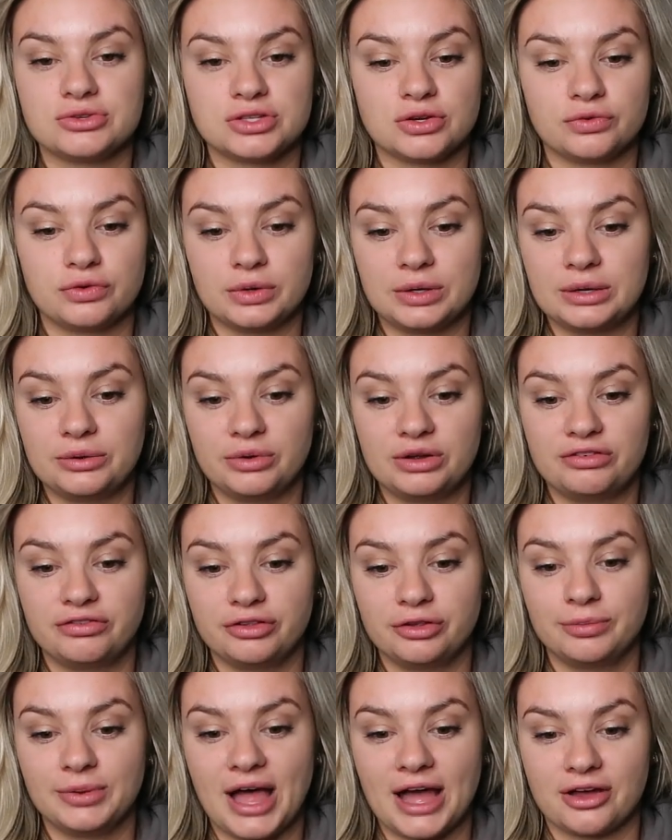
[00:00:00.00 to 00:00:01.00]
So we
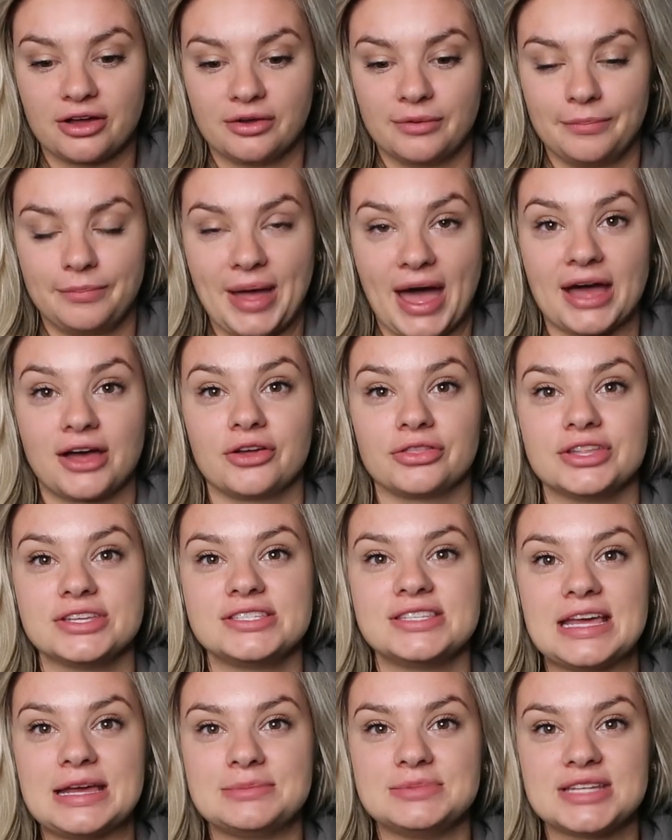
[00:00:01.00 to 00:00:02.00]
flew back on the
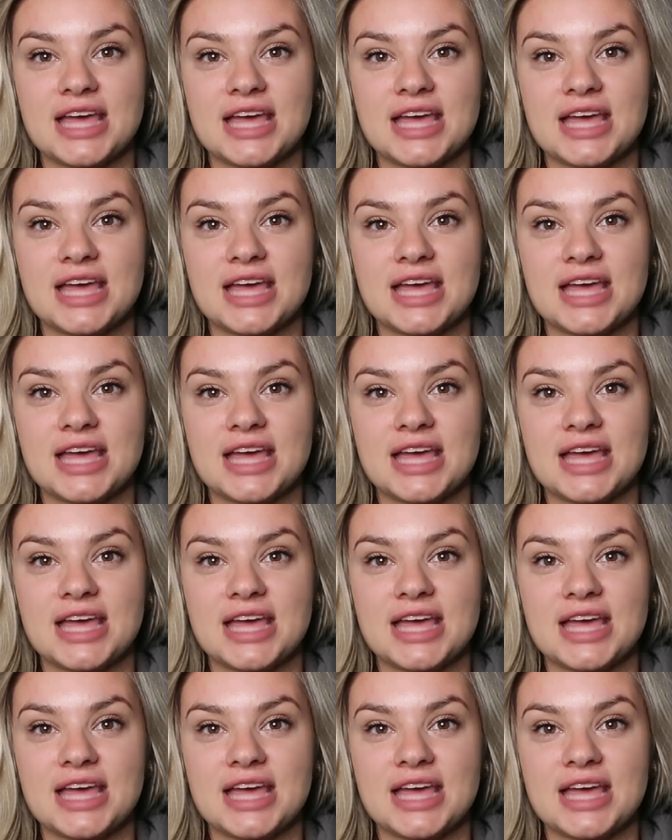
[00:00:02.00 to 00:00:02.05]
same